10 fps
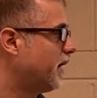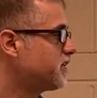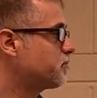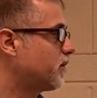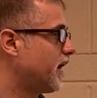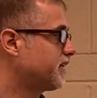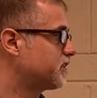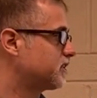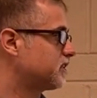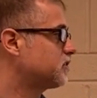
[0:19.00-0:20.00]
Best
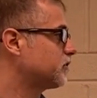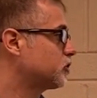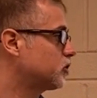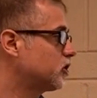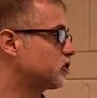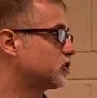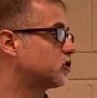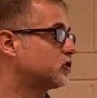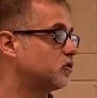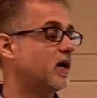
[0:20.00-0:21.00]
Practices for Churches
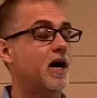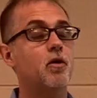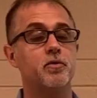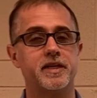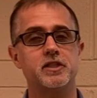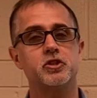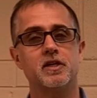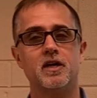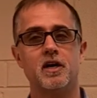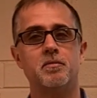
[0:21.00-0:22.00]
to Do Outreach
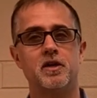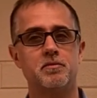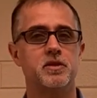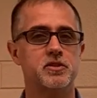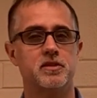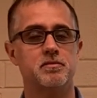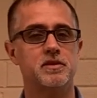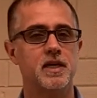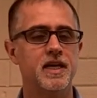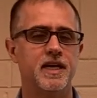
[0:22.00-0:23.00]
Among Muslims.
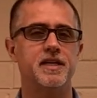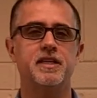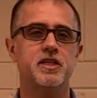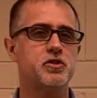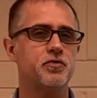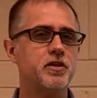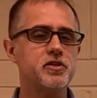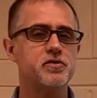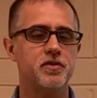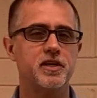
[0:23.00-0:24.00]
And in this
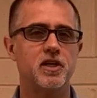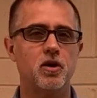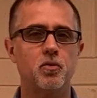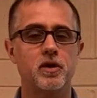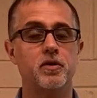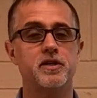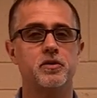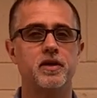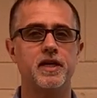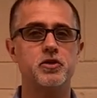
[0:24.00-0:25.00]
first video, we're going
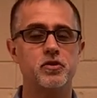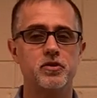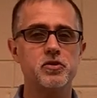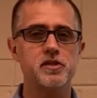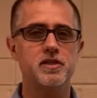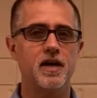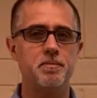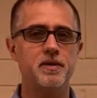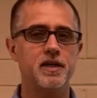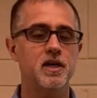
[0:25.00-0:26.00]
to introduce the
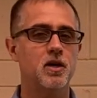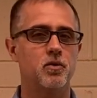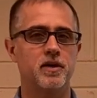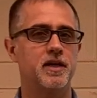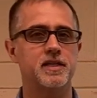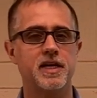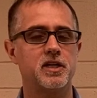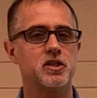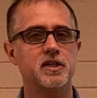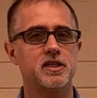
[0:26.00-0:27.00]
topic, we're going to
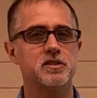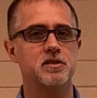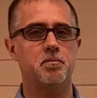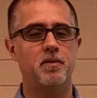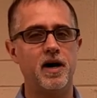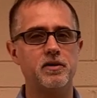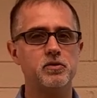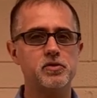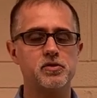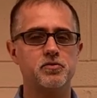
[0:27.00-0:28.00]
take a look at some
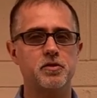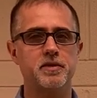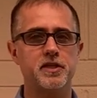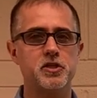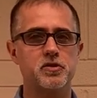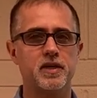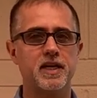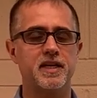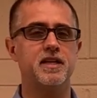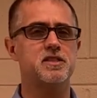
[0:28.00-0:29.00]
models for
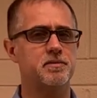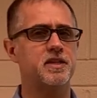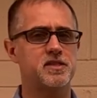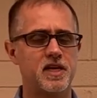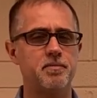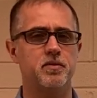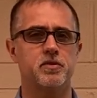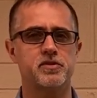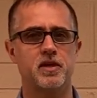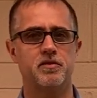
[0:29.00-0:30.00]
ministry, and then some
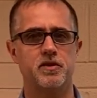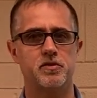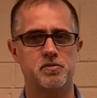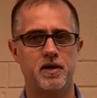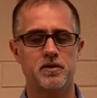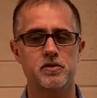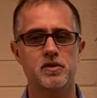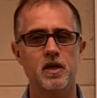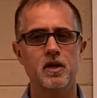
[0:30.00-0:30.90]
examples of those models.